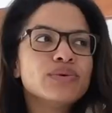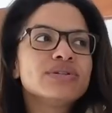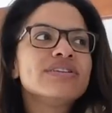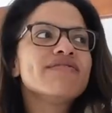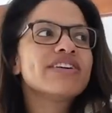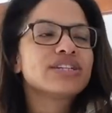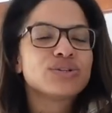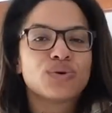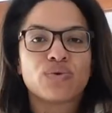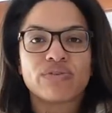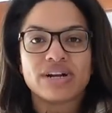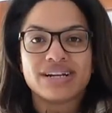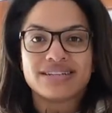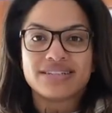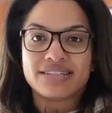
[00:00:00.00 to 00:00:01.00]
Walden
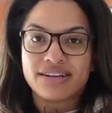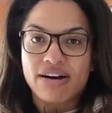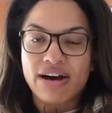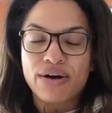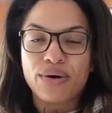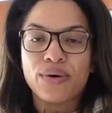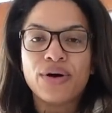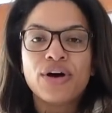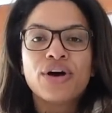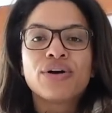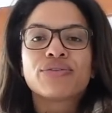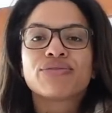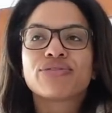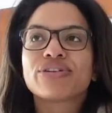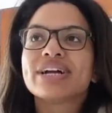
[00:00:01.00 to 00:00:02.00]
Victorian style,
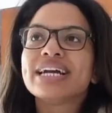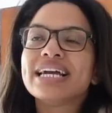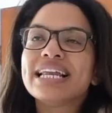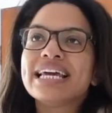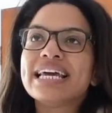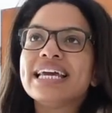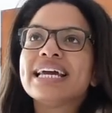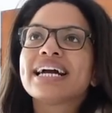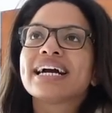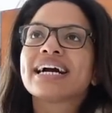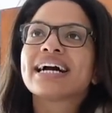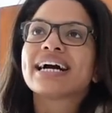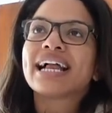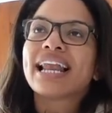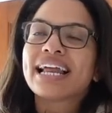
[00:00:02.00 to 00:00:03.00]
really
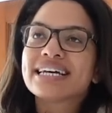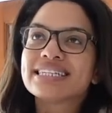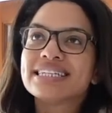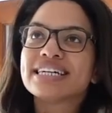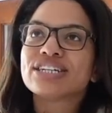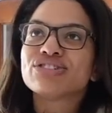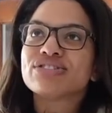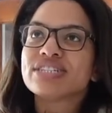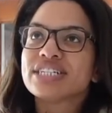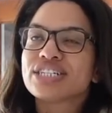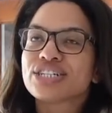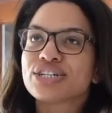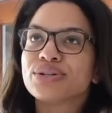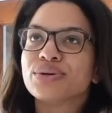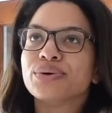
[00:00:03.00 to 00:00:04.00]
classic,
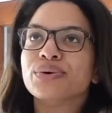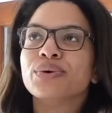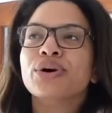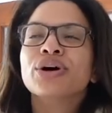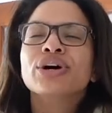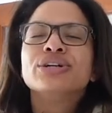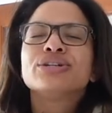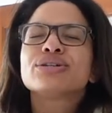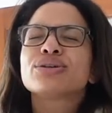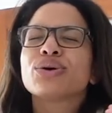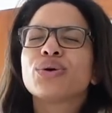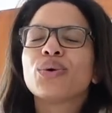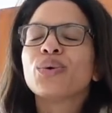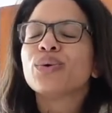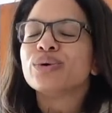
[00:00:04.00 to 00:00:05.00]
traditional,
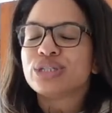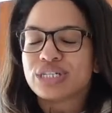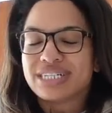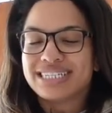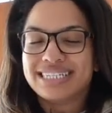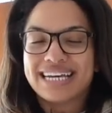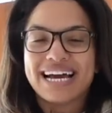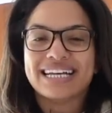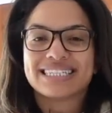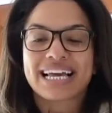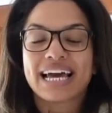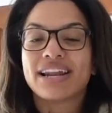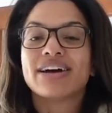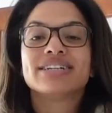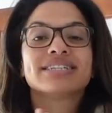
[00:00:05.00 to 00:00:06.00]
just gorgeous desk.
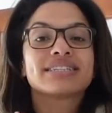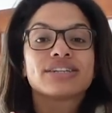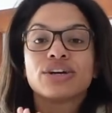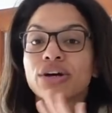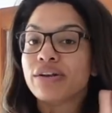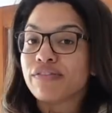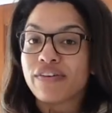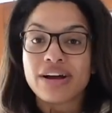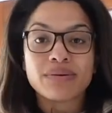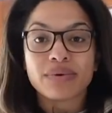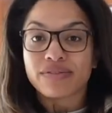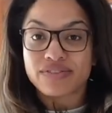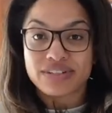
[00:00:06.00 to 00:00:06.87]
And I just couldn't find one